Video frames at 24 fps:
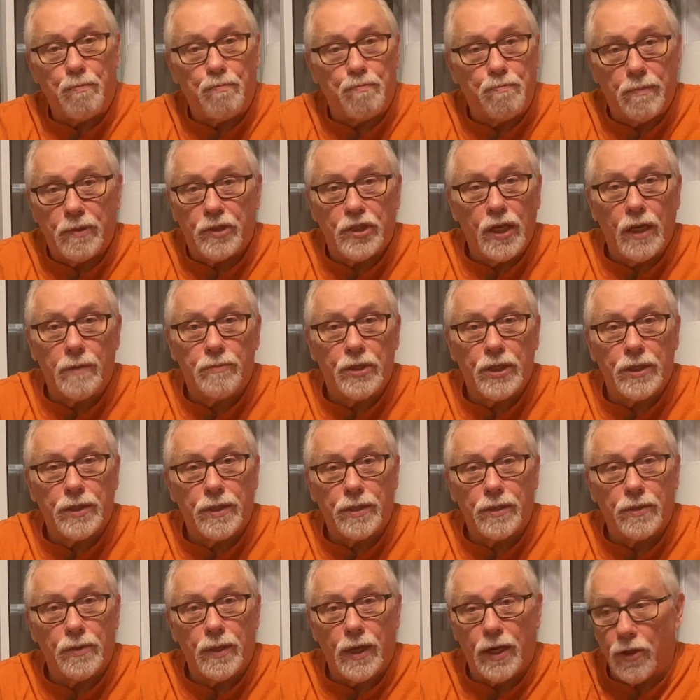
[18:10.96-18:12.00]
subject
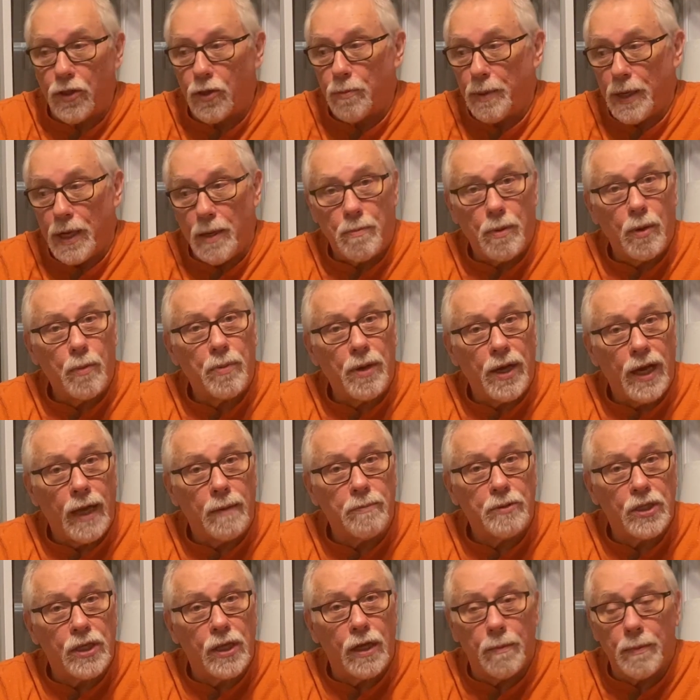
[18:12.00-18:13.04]
to other people
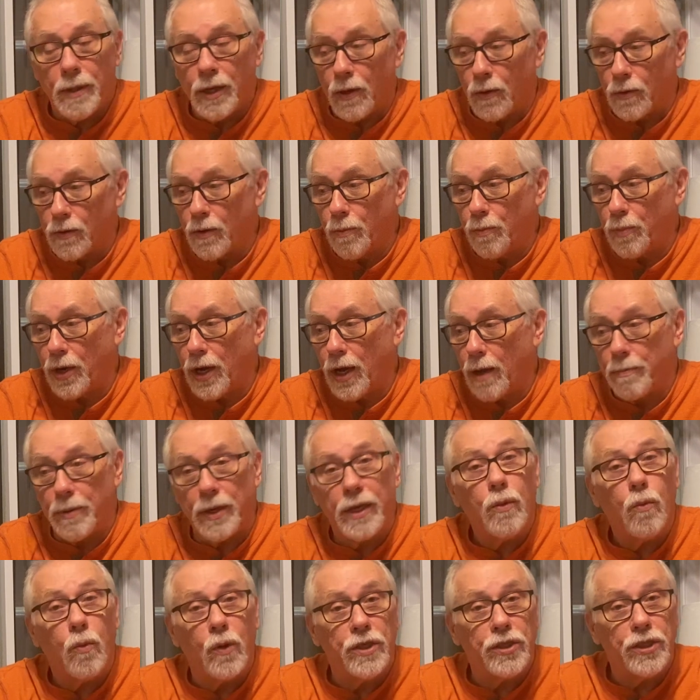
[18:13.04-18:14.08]
perhaps coming on the
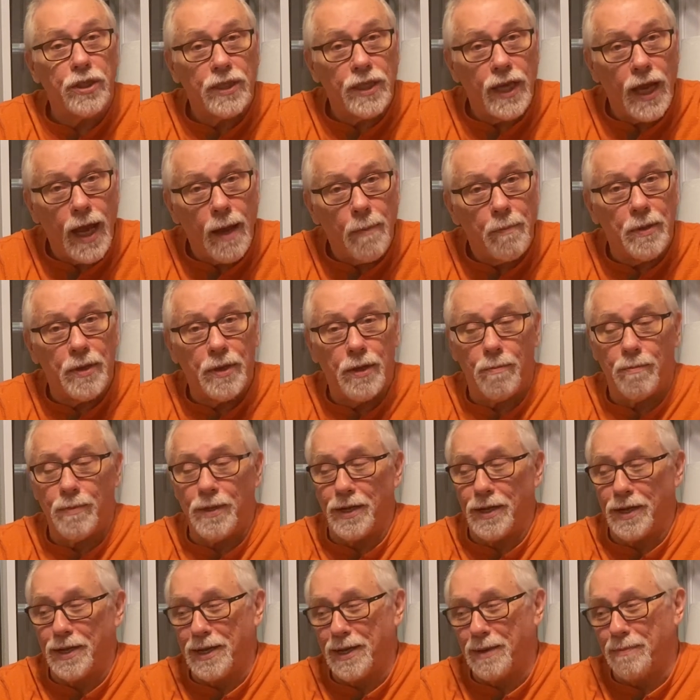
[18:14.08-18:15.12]
property, which has happened to me
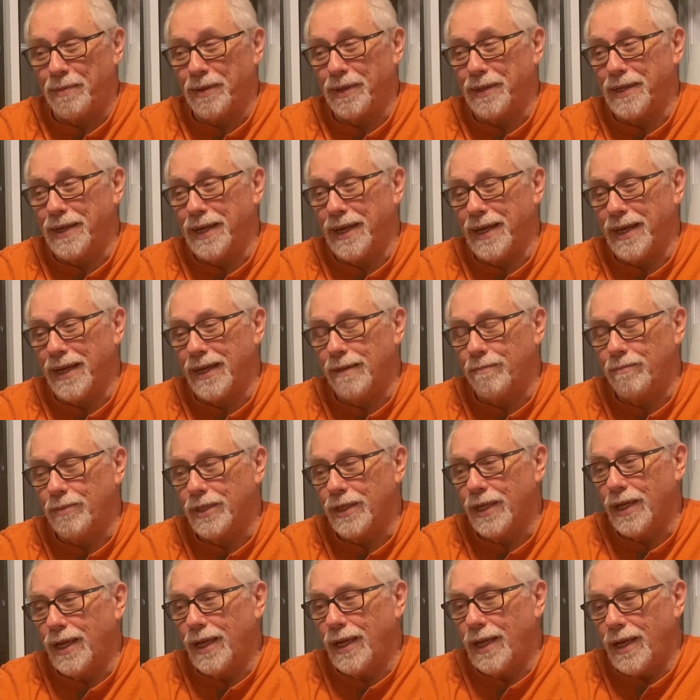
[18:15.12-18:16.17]
a couple of times.